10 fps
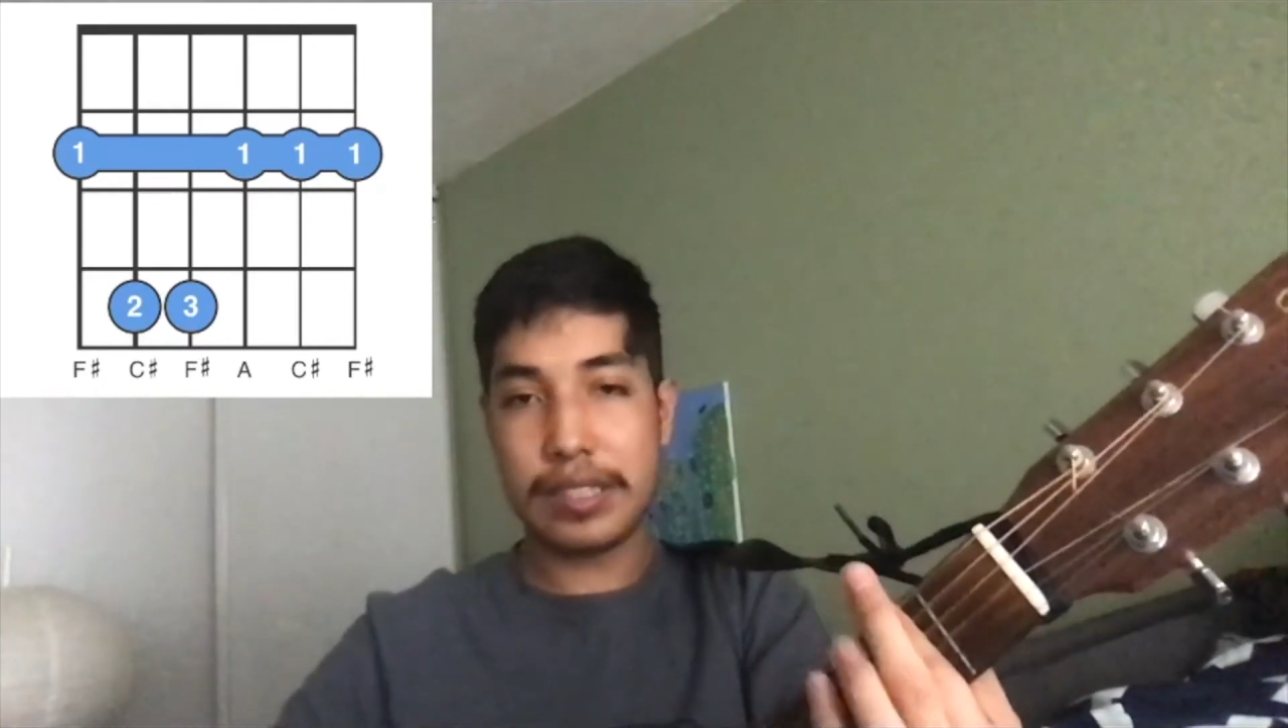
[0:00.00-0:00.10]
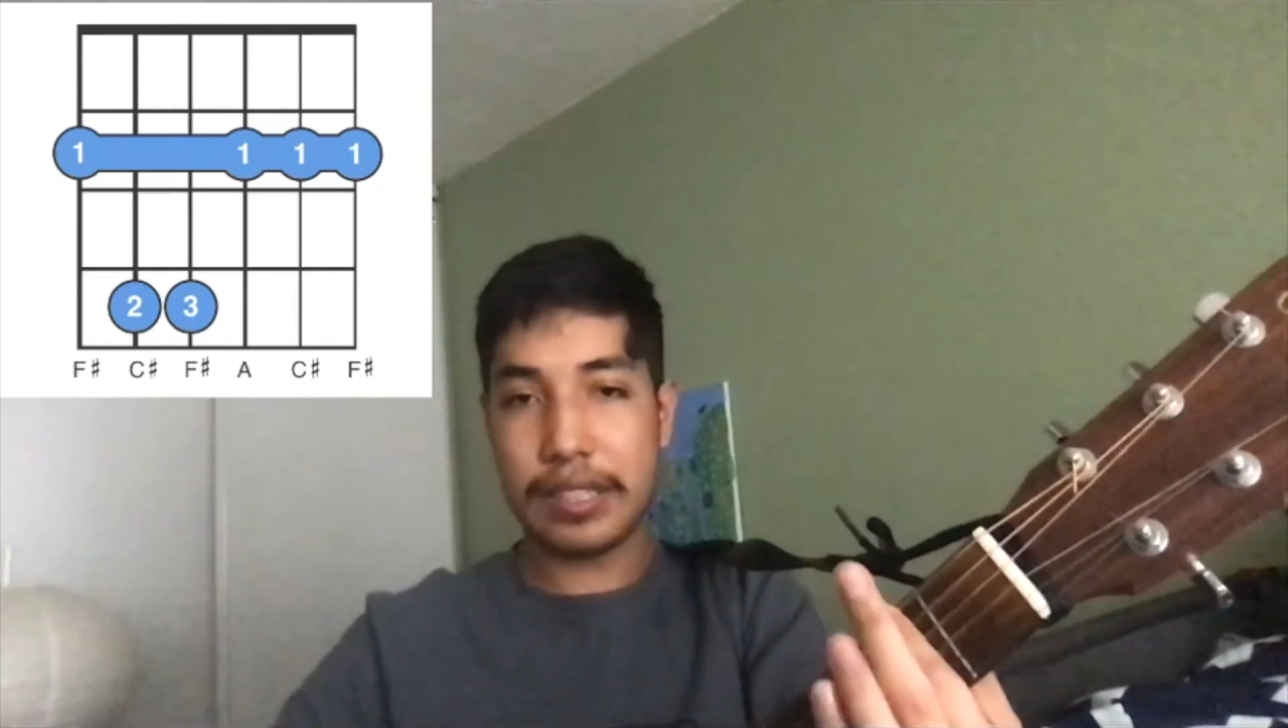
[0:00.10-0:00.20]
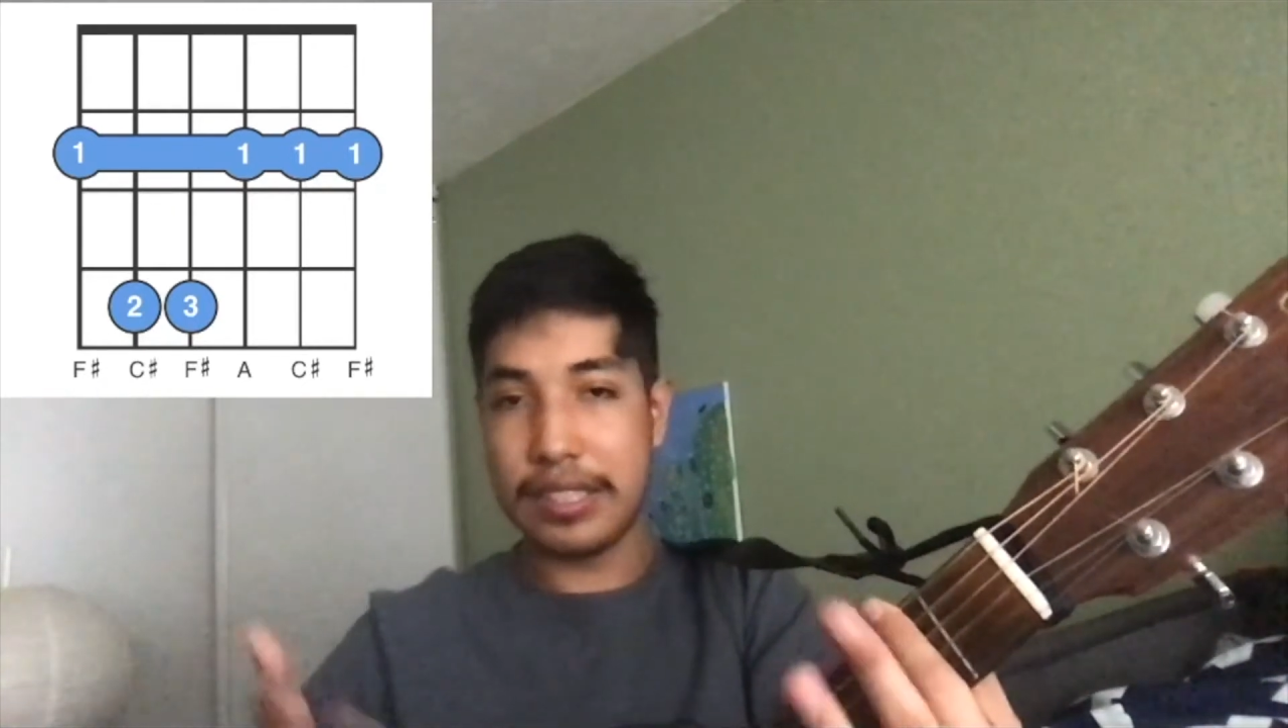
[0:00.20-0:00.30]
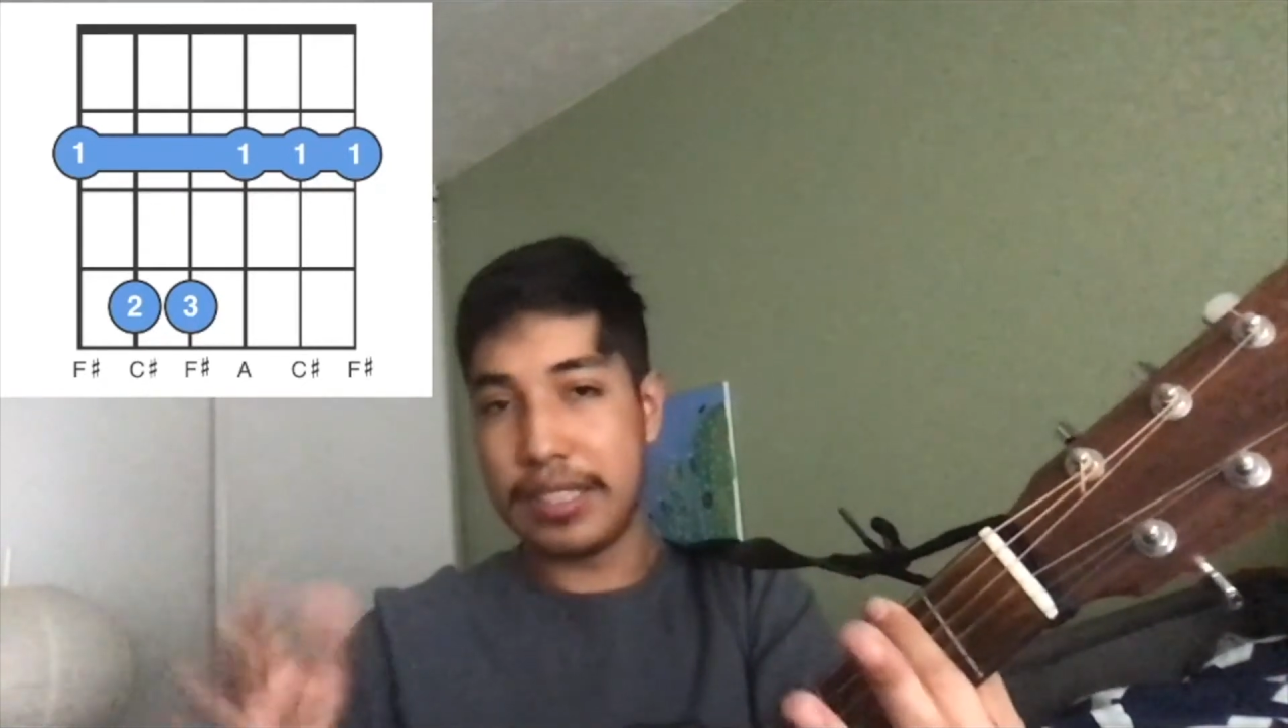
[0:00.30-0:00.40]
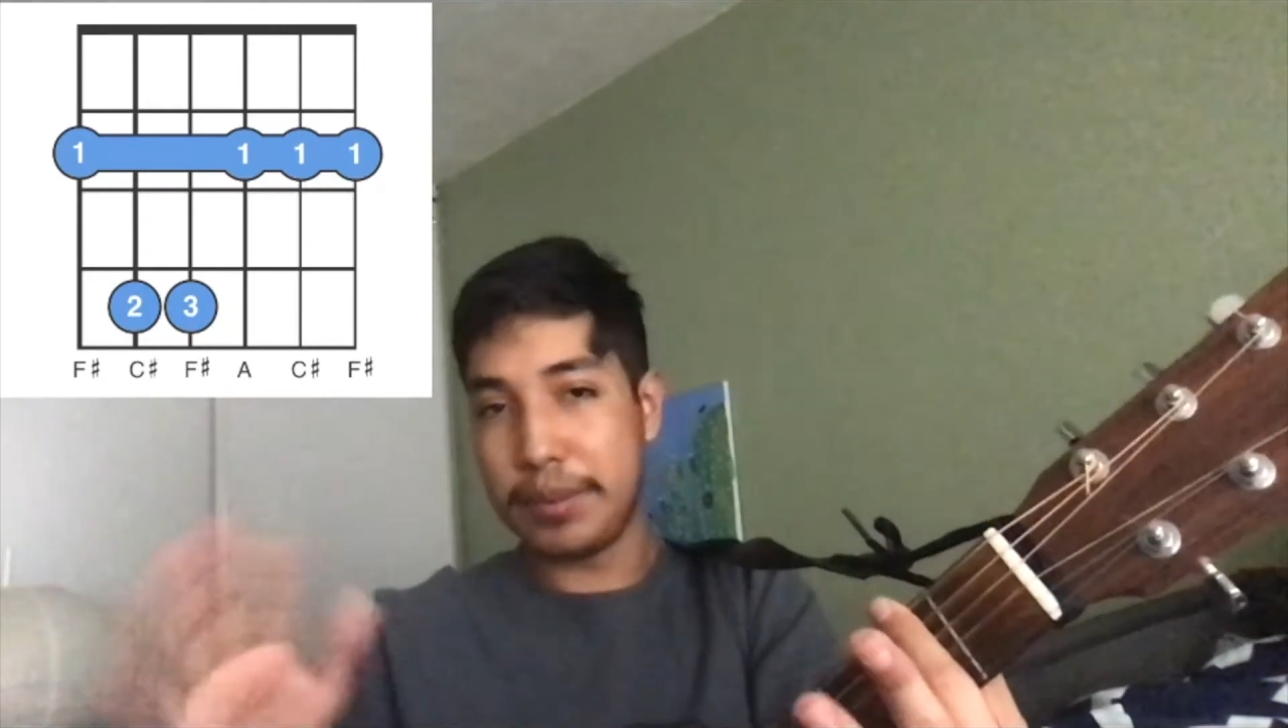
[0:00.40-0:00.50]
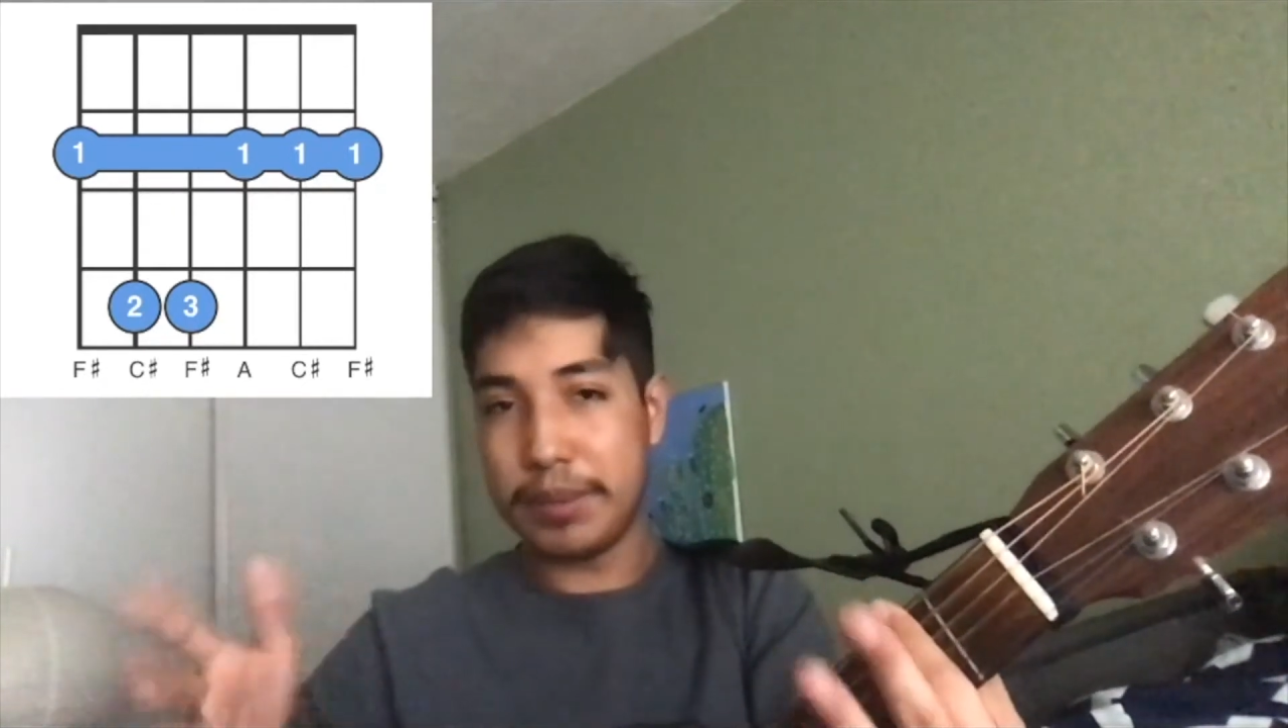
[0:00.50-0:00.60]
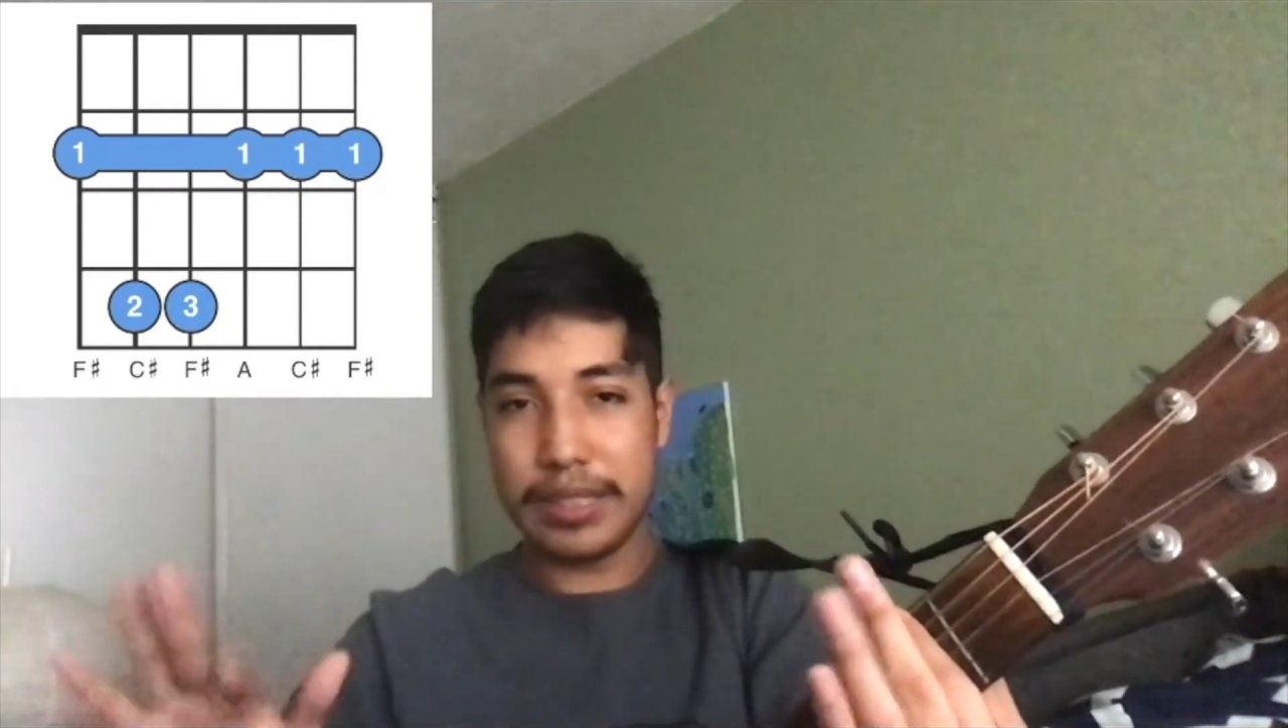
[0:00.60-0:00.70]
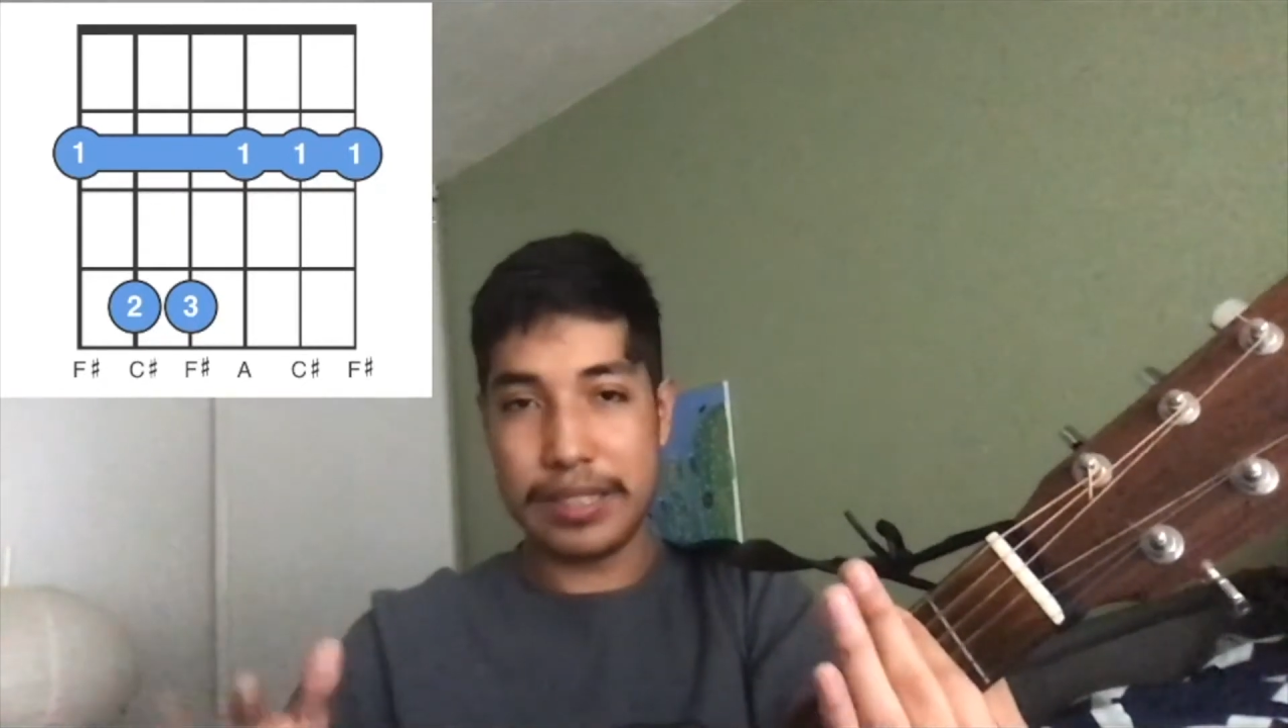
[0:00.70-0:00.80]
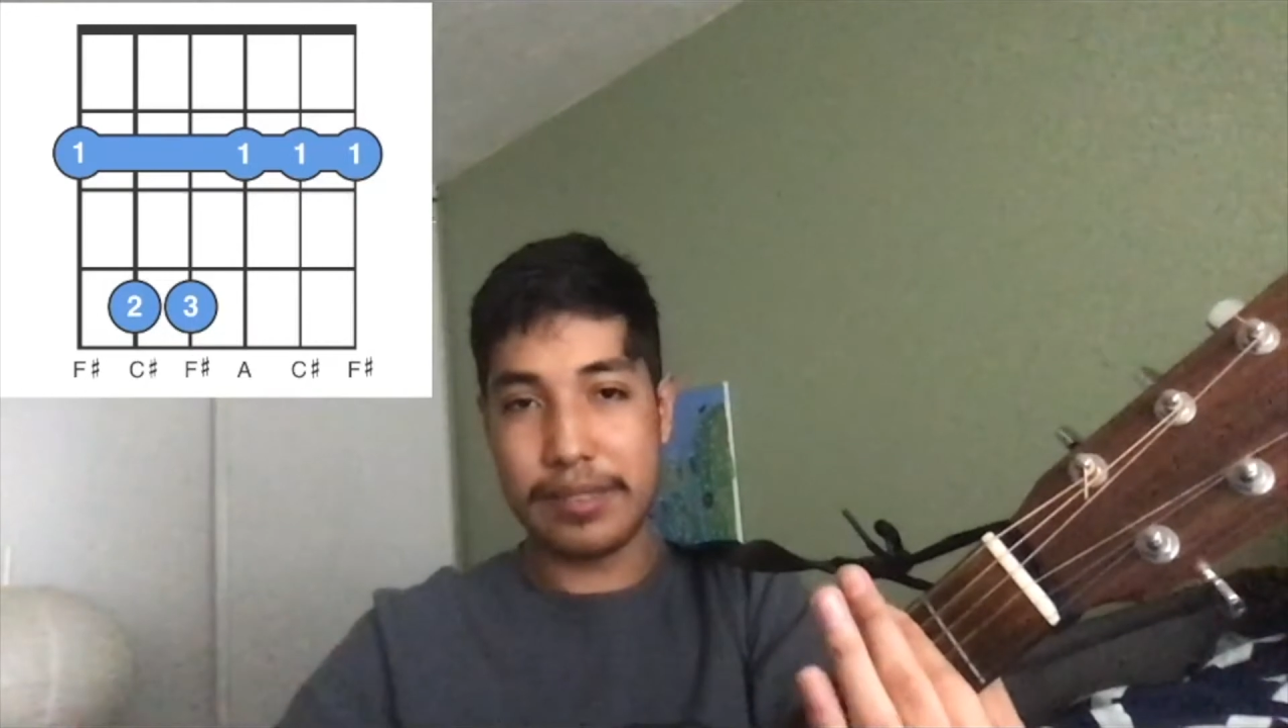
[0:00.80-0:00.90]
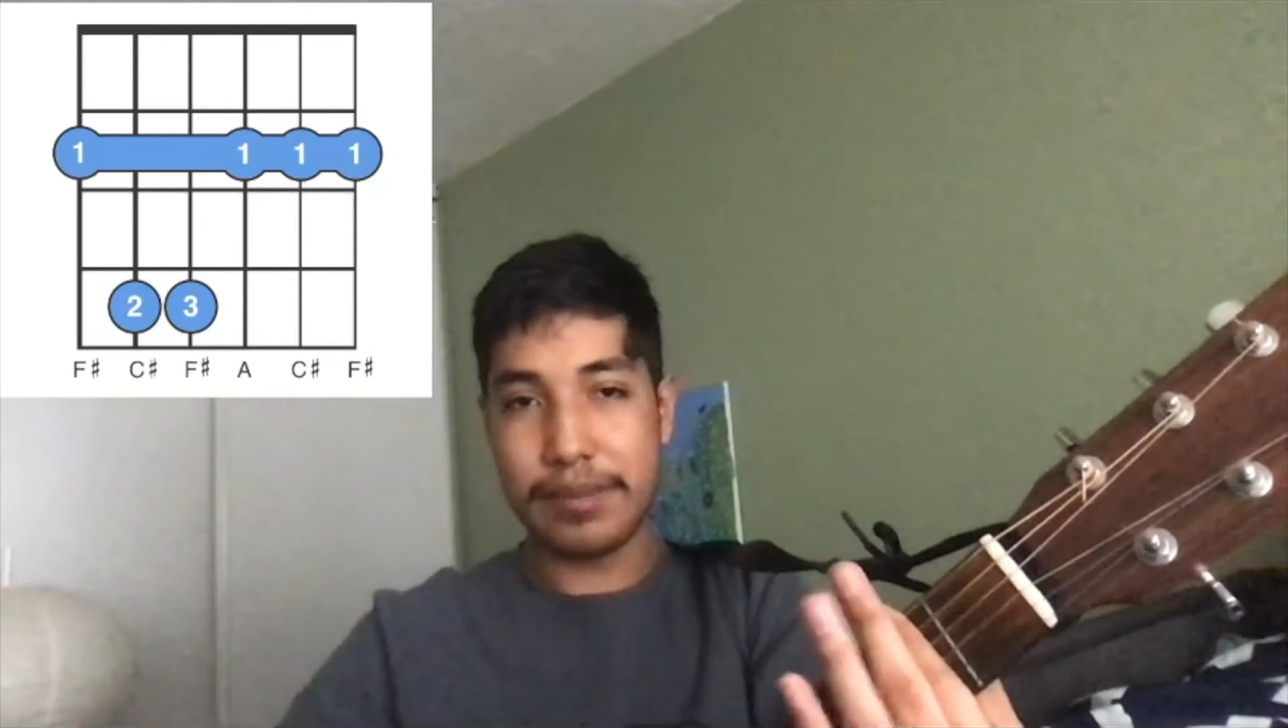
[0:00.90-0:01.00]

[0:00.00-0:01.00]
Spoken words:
a little bit